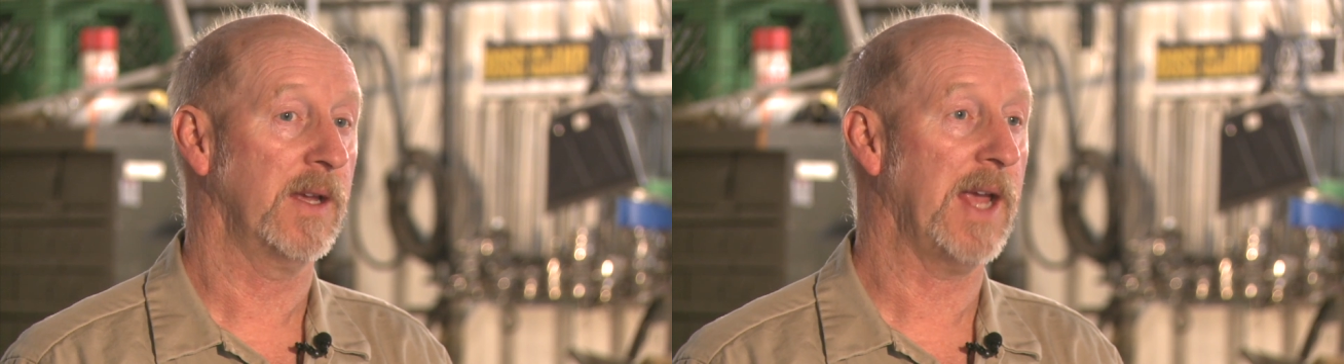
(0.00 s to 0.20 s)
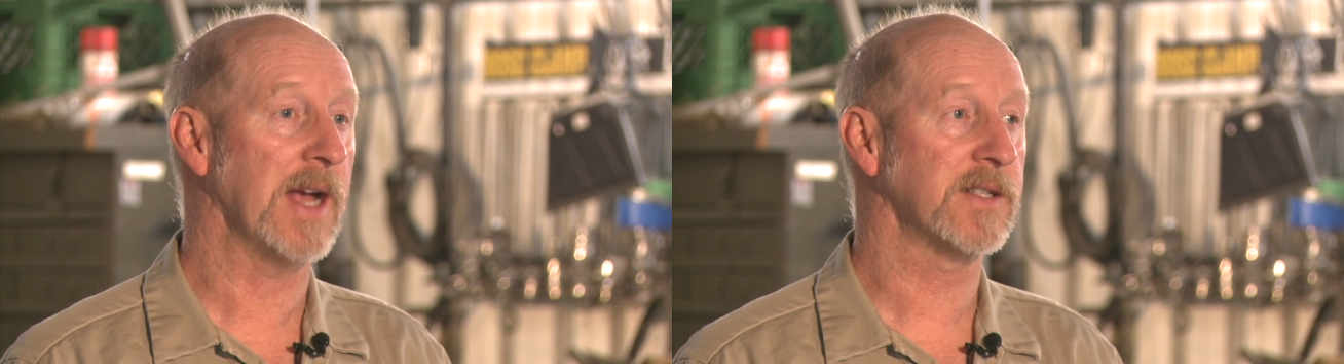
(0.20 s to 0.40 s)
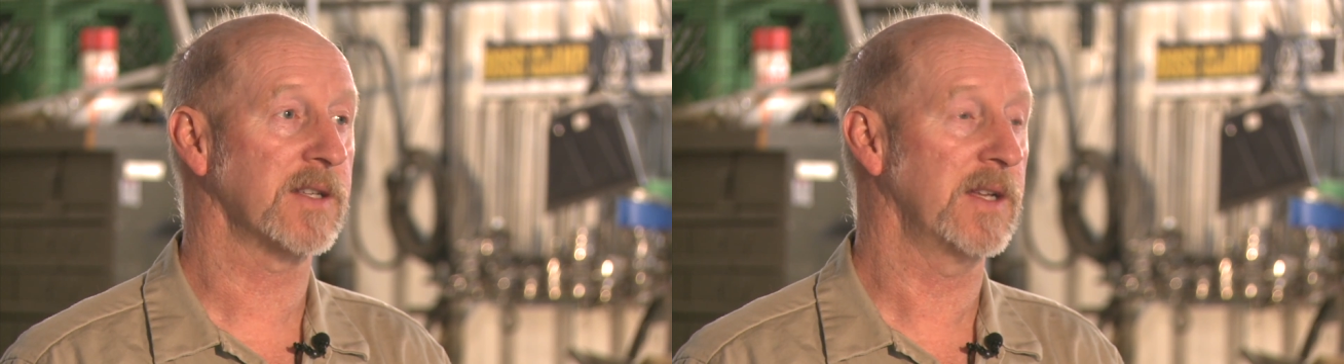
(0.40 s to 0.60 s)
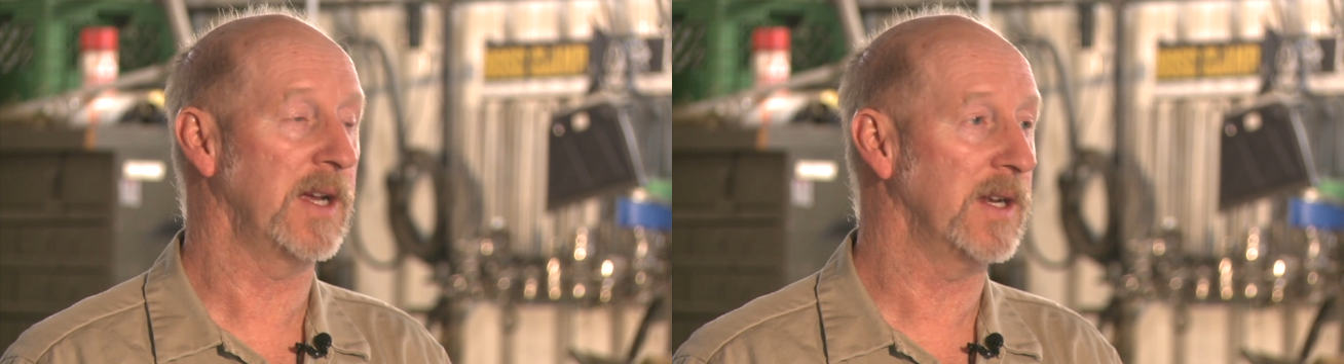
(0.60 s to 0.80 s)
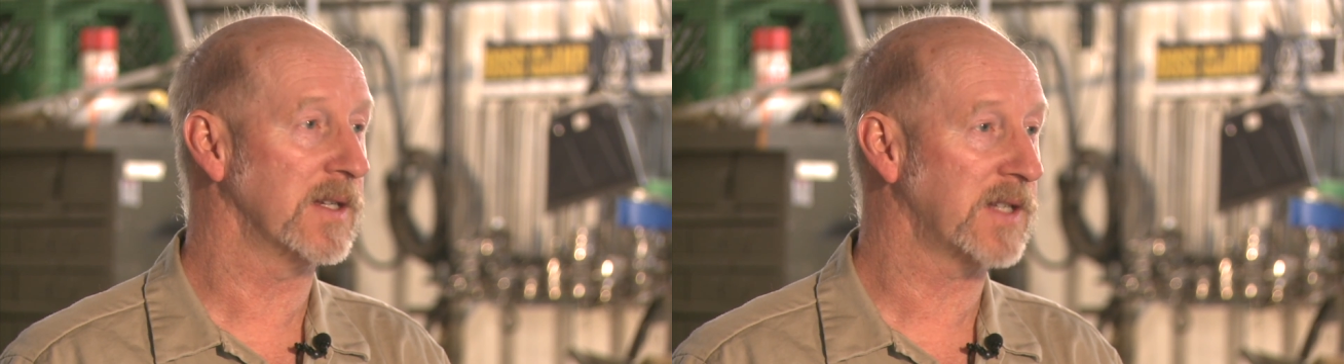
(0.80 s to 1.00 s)

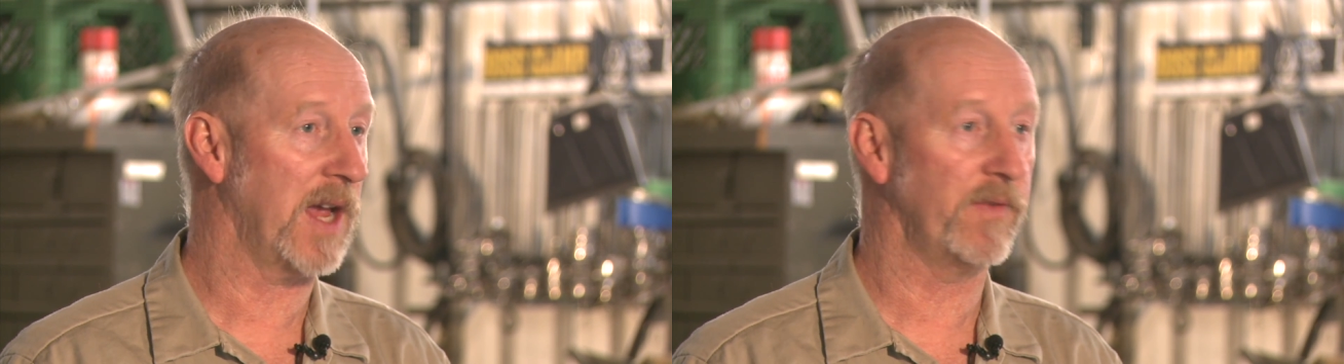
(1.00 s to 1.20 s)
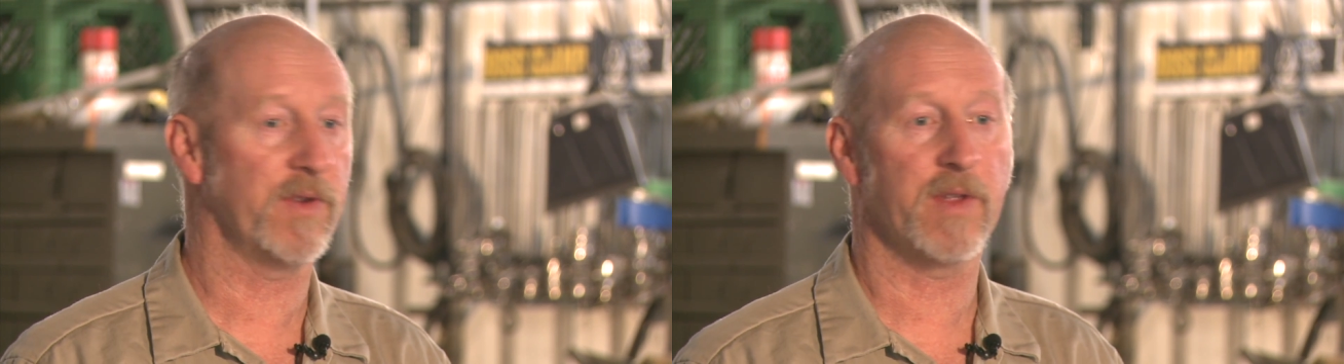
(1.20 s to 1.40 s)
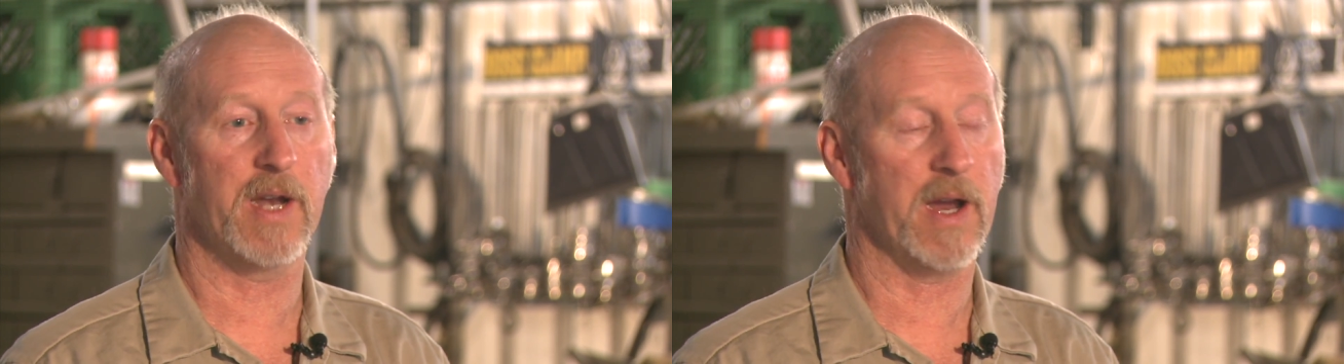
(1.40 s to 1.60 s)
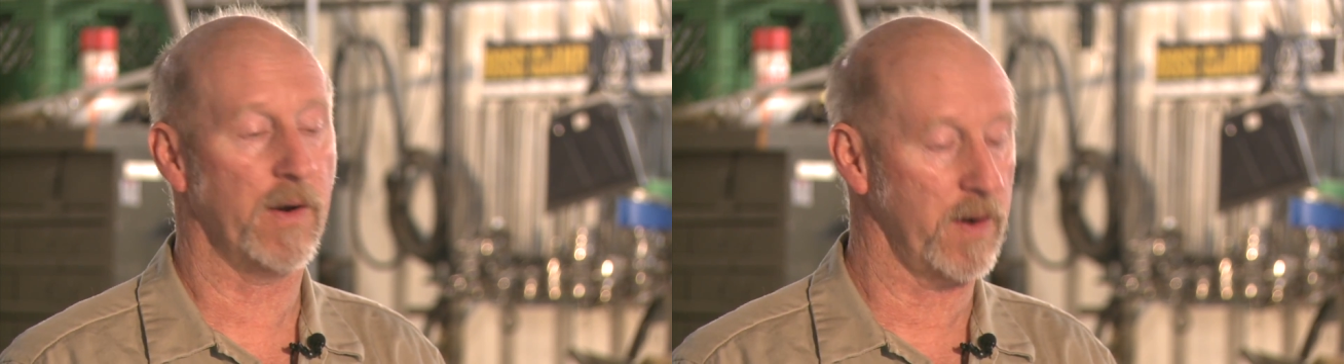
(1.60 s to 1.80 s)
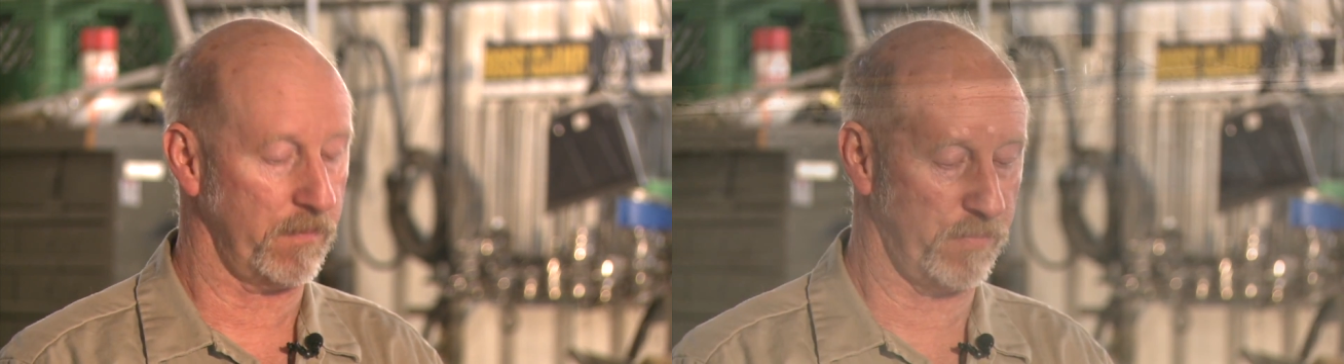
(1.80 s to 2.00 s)
Gasoline is heavier than
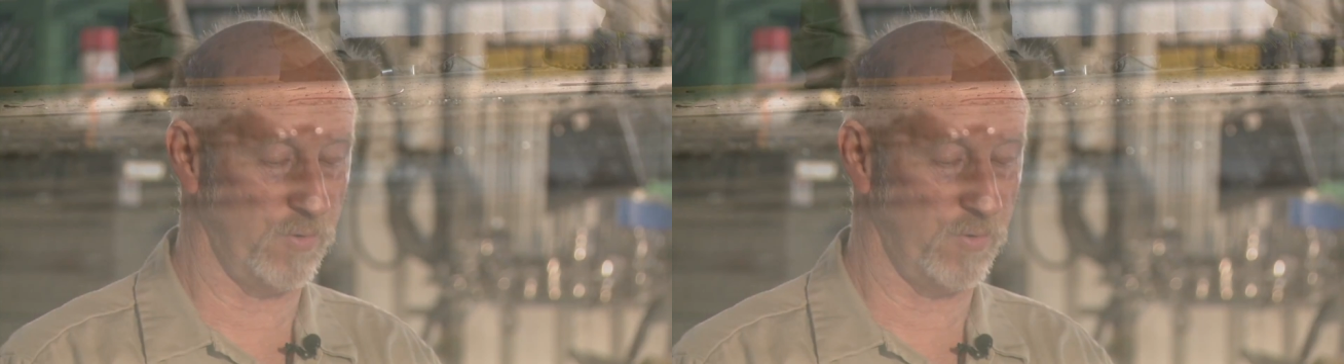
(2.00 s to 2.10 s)
air, it